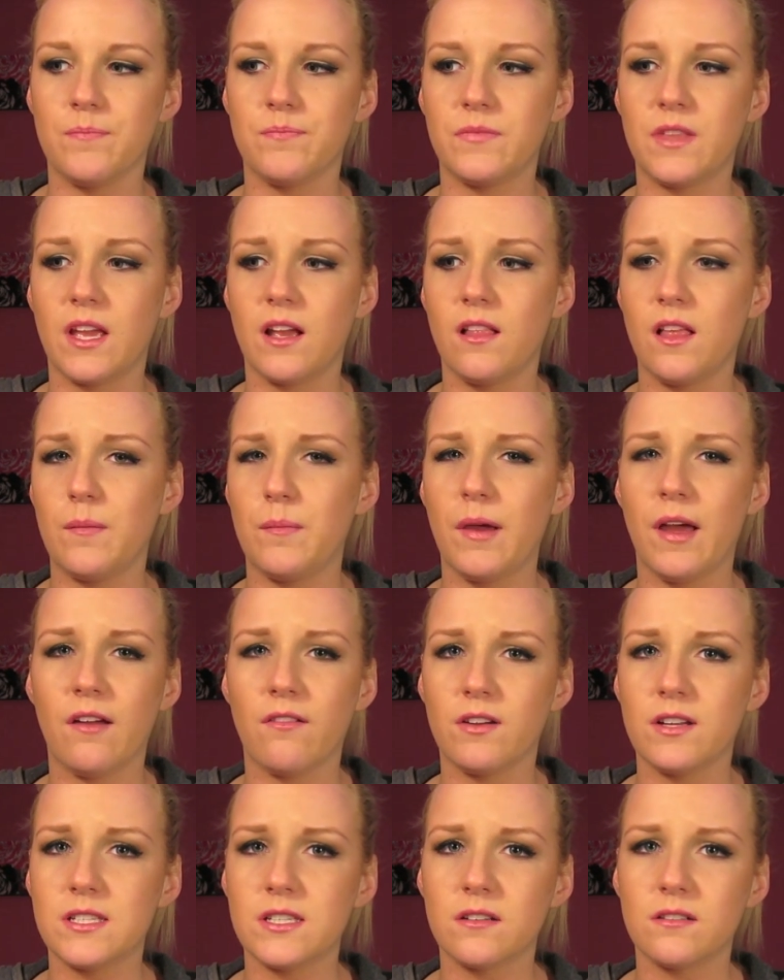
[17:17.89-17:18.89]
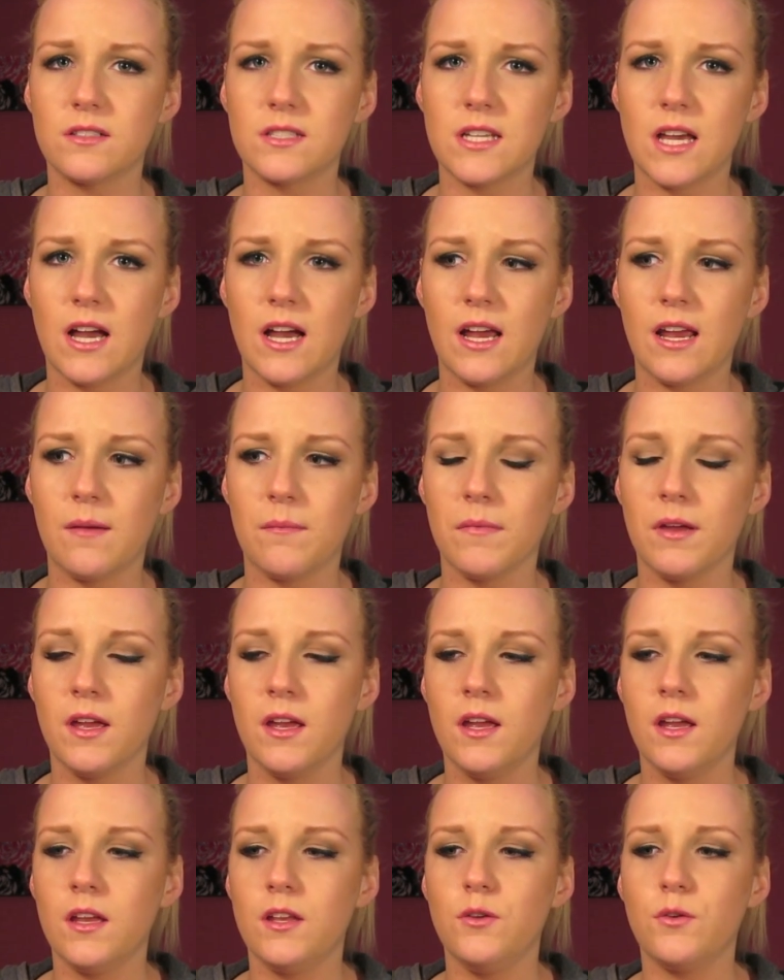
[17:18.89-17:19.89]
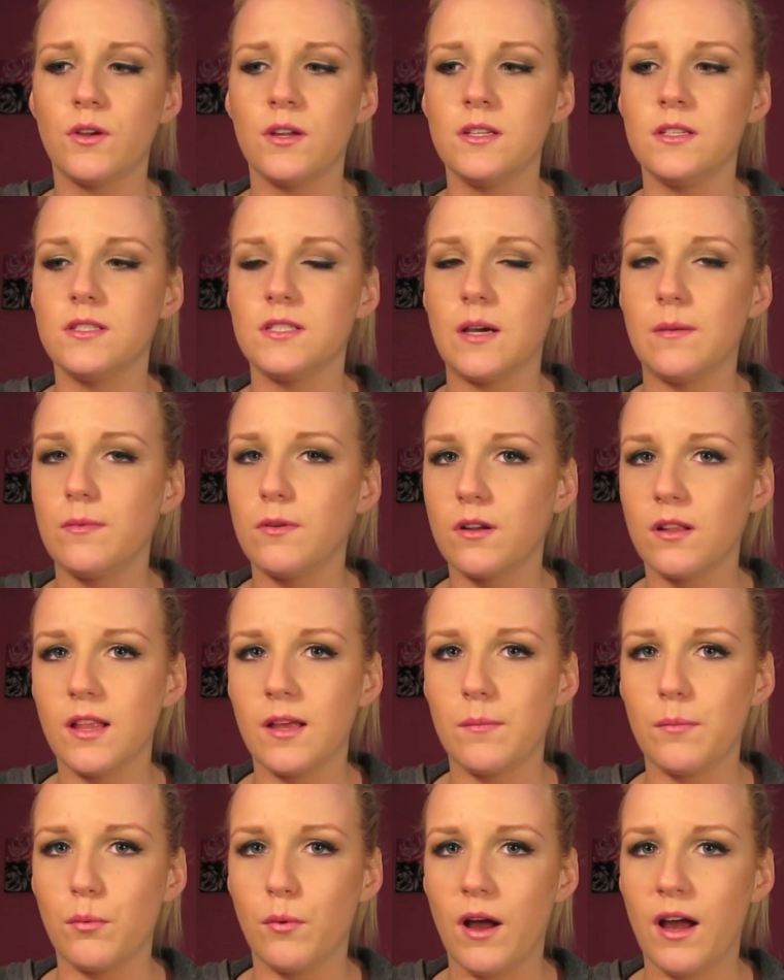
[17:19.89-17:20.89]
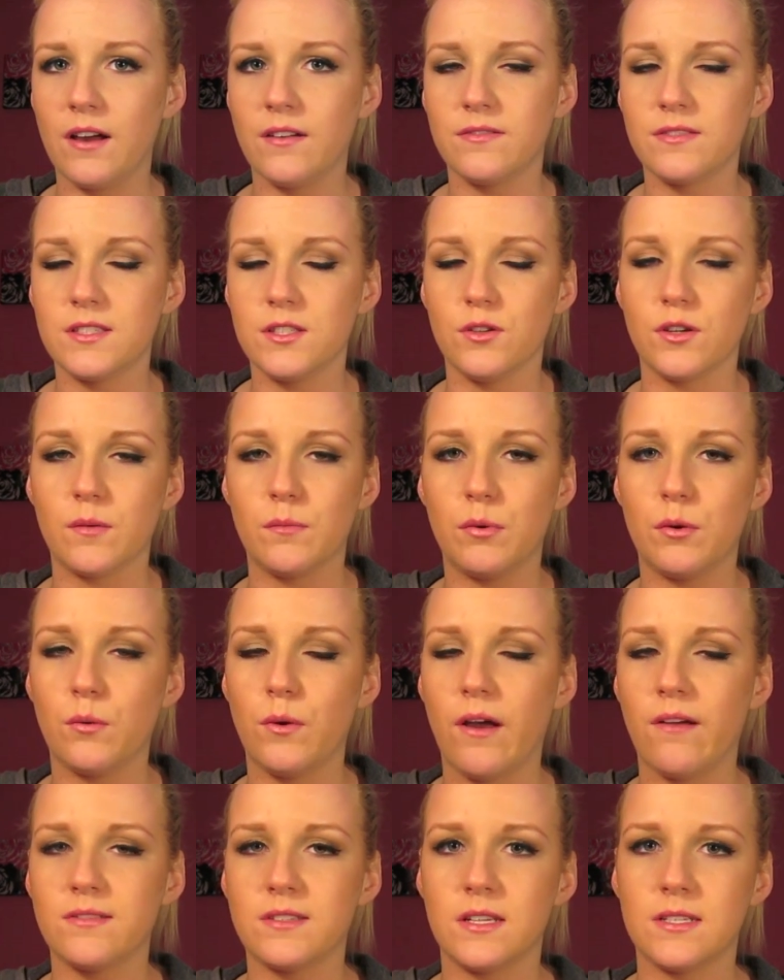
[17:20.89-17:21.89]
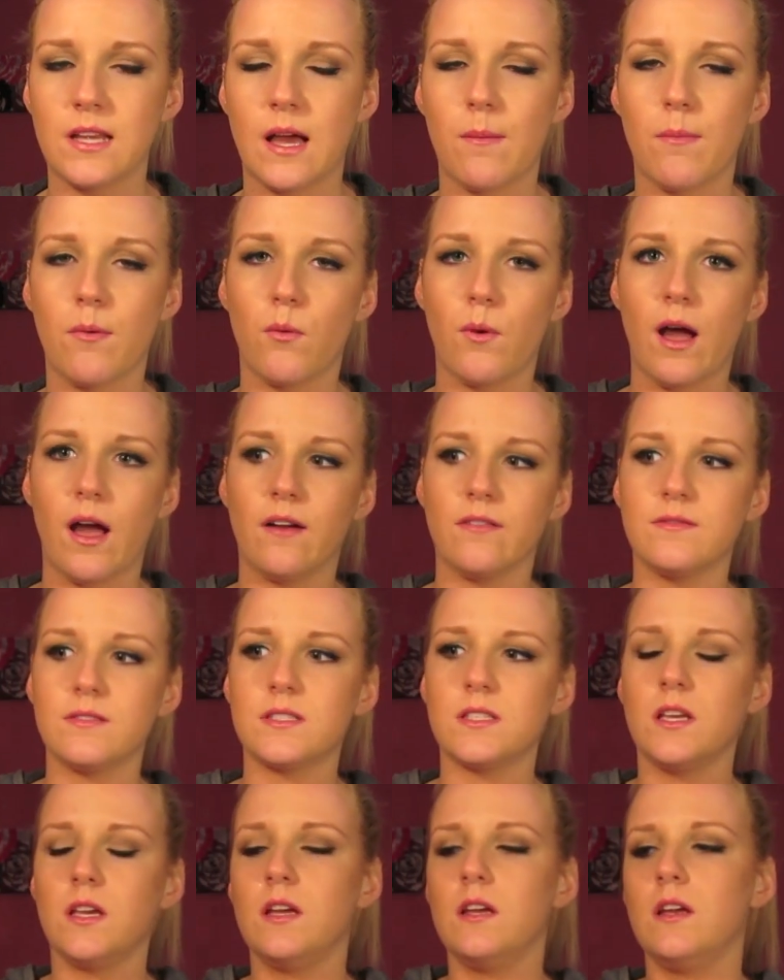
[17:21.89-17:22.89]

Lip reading: They clip every single time. You can double clip wefts. You can put wefts on top of wefts.